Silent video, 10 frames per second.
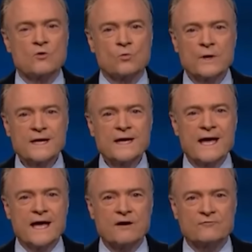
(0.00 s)

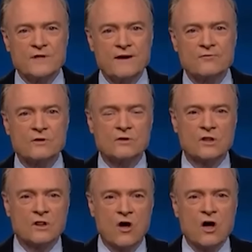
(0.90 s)
We have never
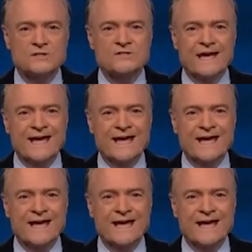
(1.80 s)
lost